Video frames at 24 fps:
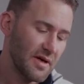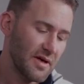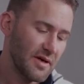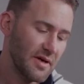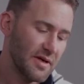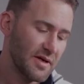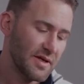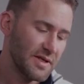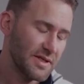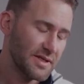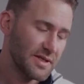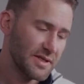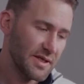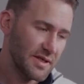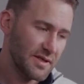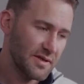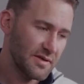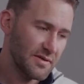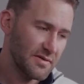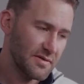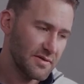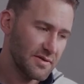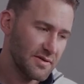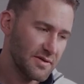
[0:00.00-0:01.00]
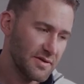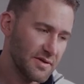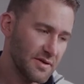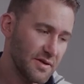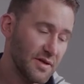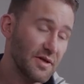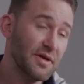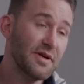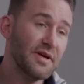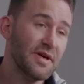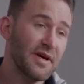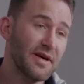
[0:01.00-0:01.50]
is to
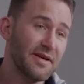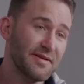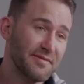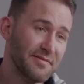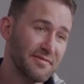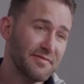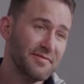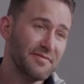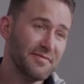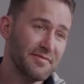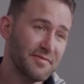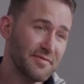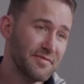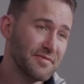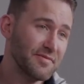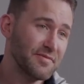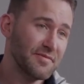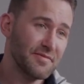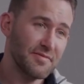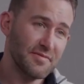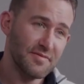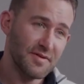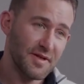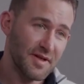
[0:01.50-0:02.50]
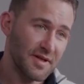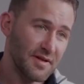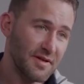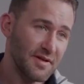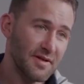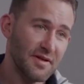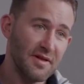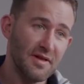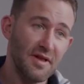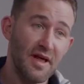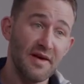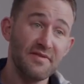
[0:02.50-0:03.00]
look at the
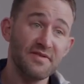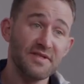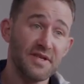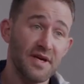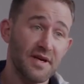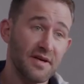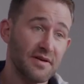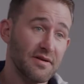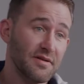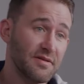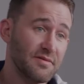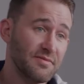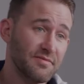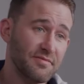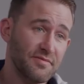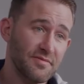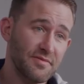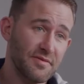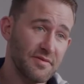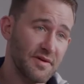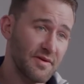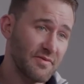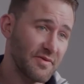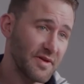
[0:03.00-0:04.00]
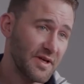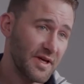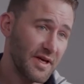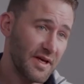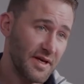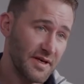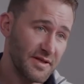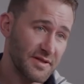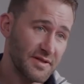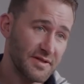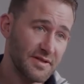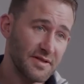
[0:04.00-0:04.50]
life cycle of the
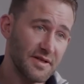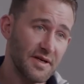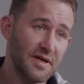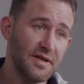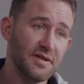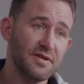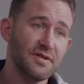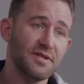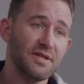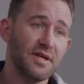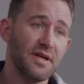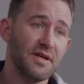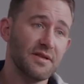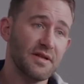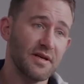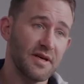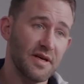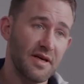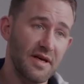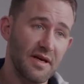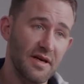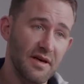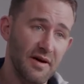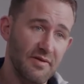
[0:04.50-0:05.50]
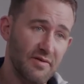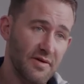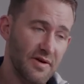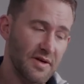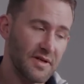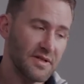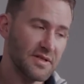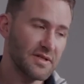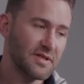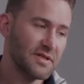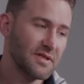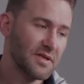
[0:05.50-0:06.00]
keys, to understand the key
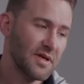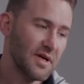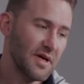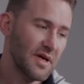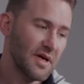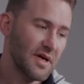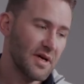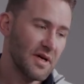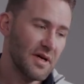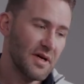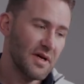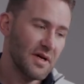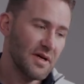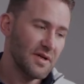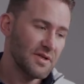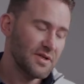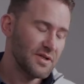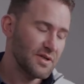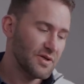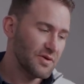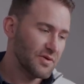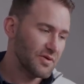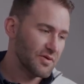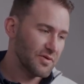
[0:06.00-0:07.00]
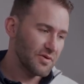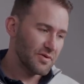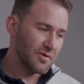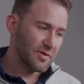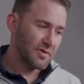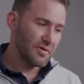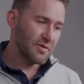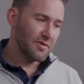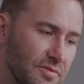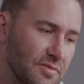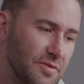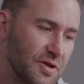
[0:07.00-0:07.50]
governance, to
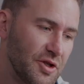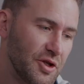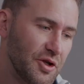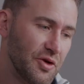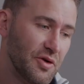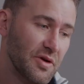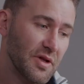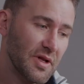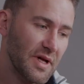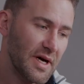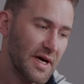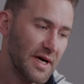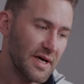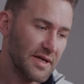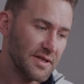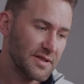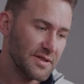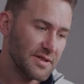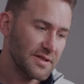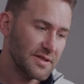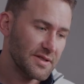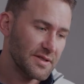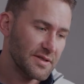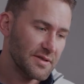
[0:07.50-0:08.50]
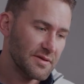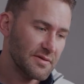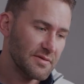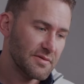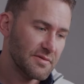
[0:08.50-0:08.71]
utilize